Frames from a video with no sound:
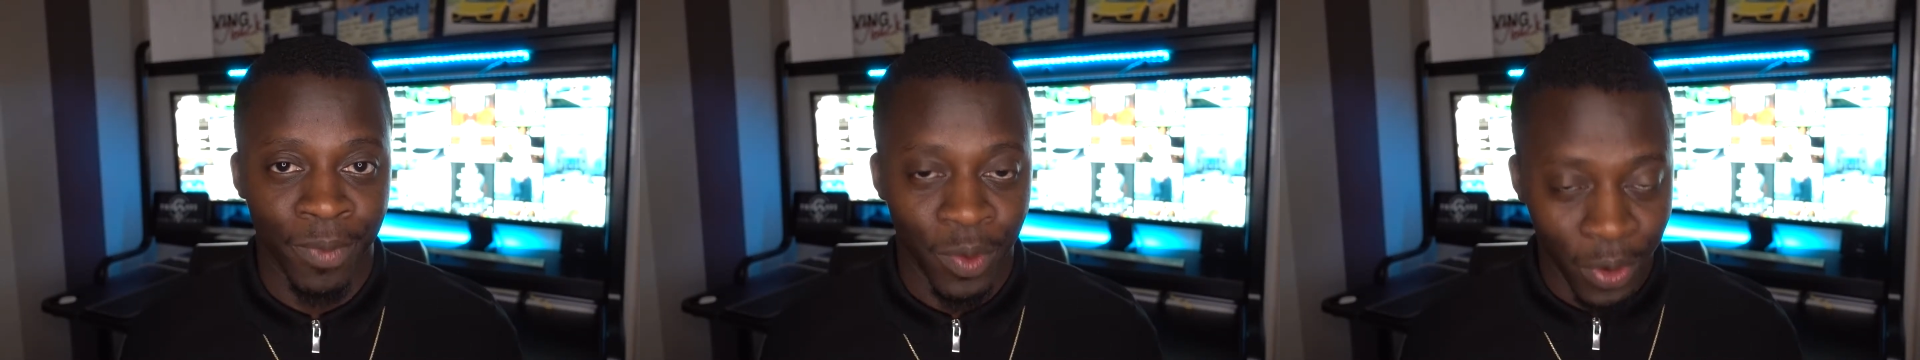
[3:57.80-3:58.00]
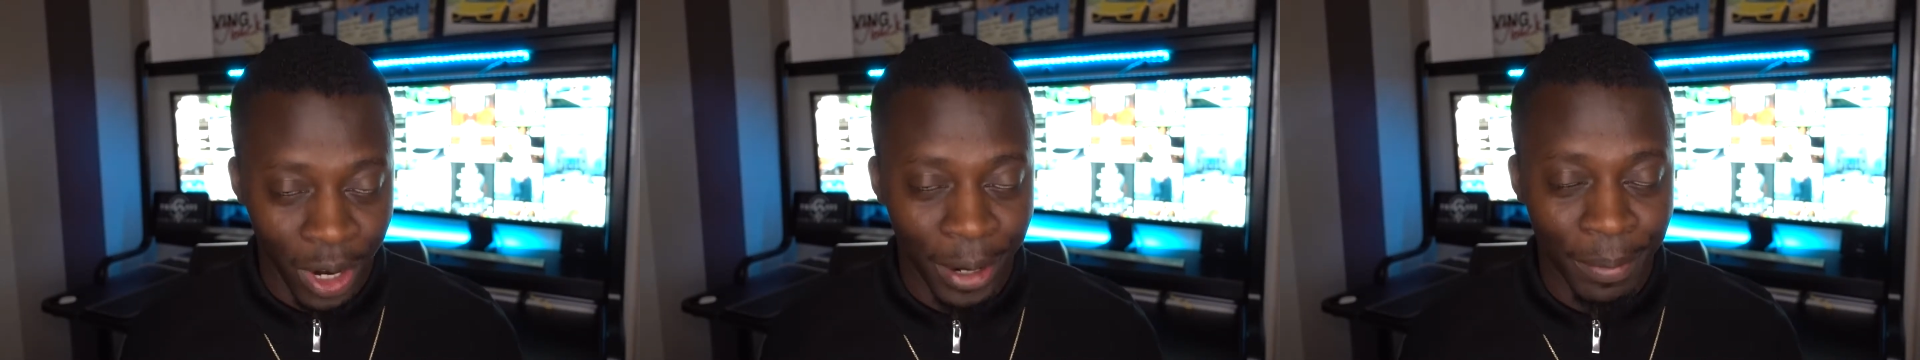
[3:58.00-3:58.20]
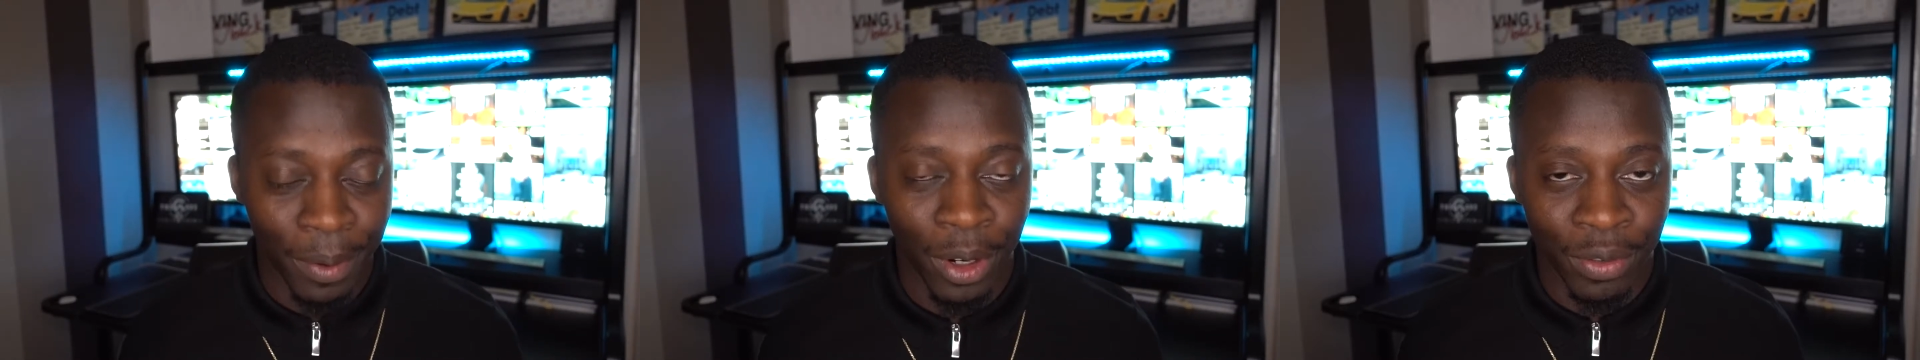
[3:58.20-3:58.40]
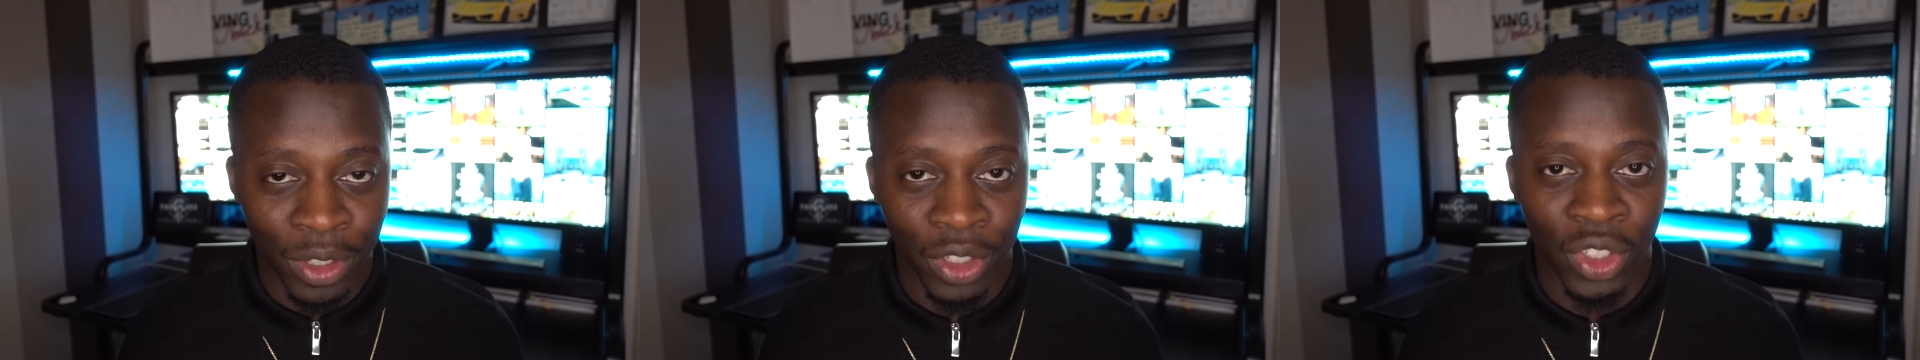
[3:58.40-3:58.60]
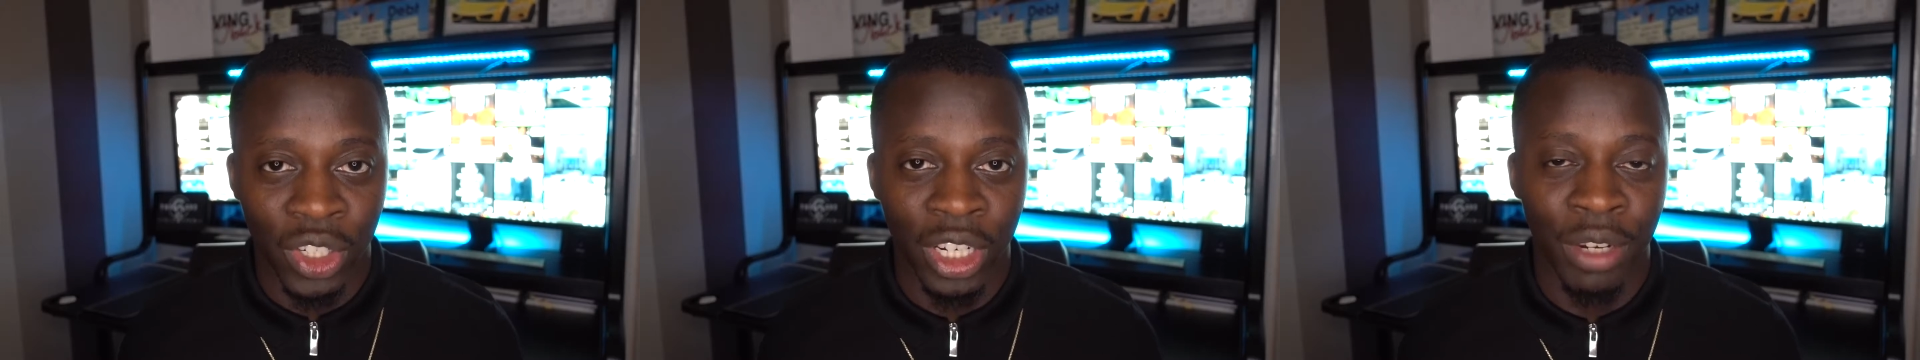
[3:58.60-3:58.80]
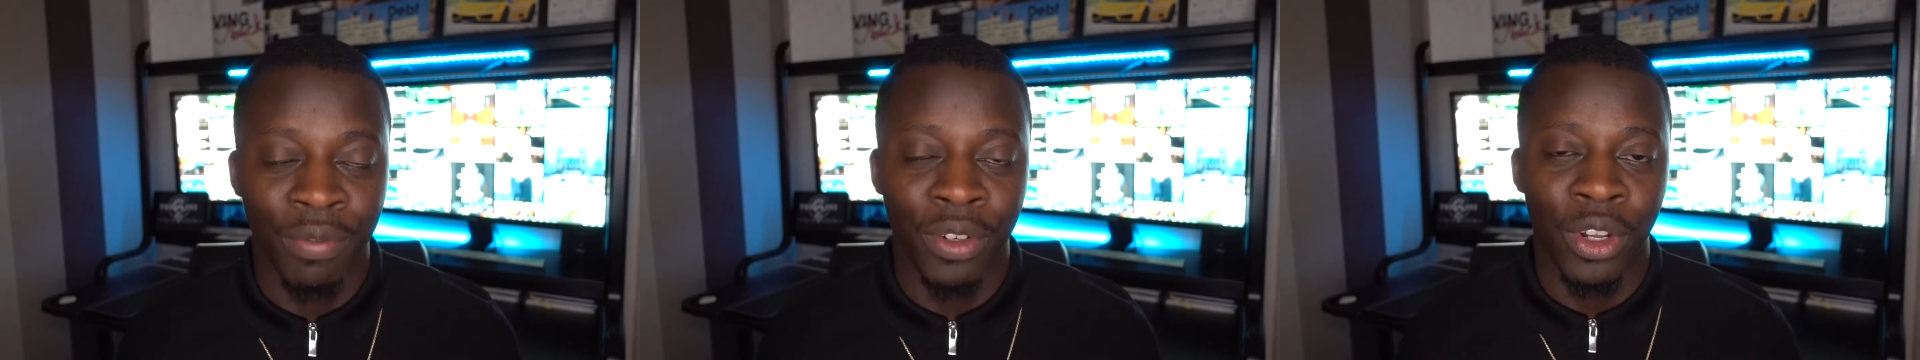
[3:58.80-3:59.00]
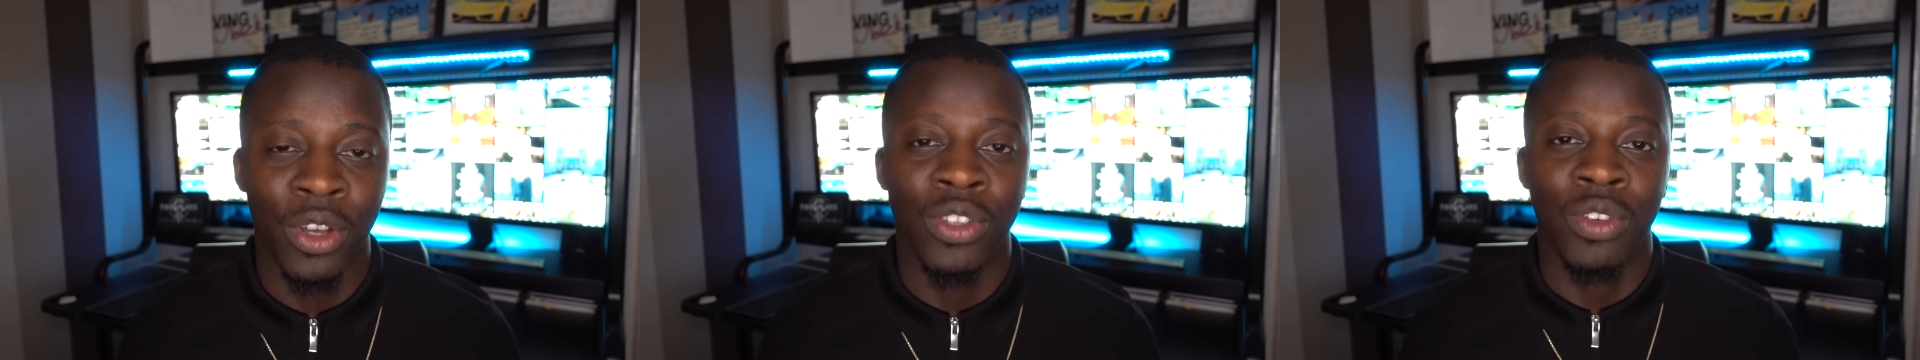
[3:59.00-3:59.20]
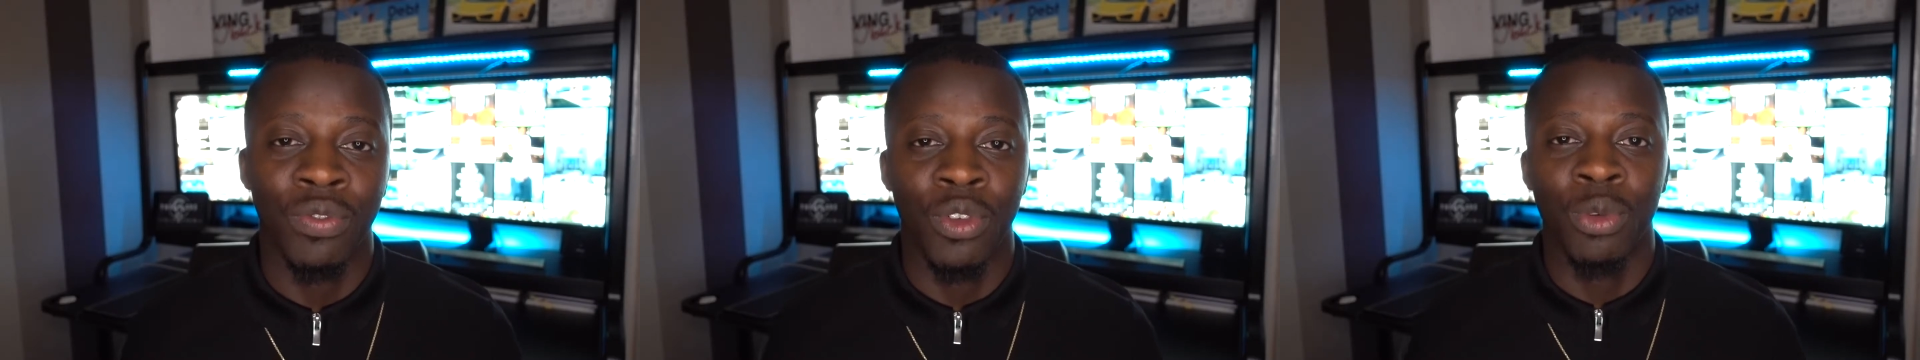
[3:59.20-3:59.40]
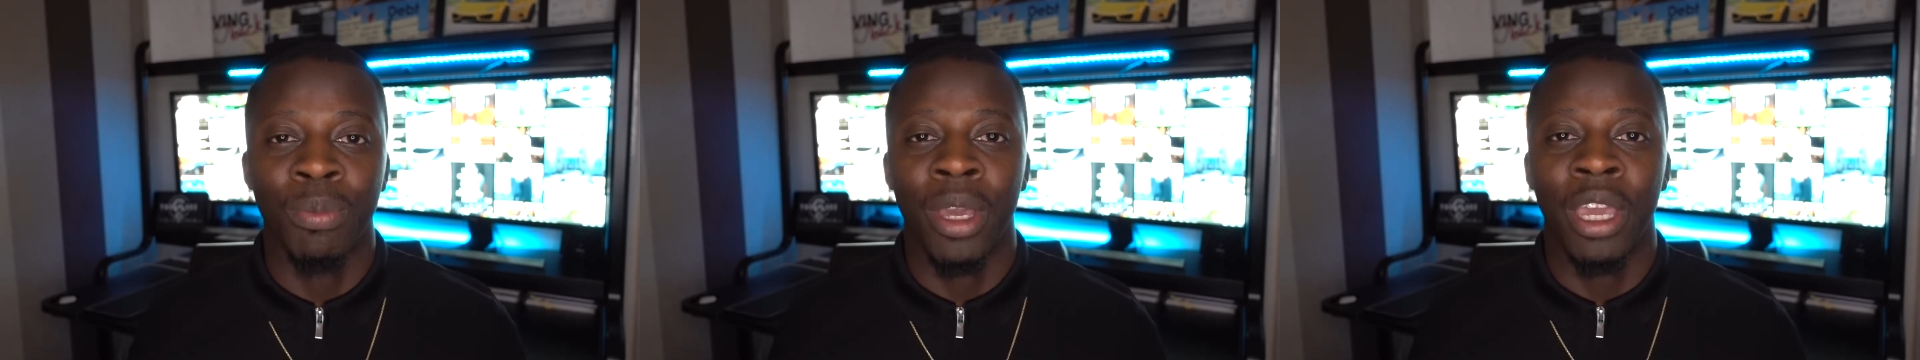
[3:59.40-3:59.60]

Right, of this journey. For those of you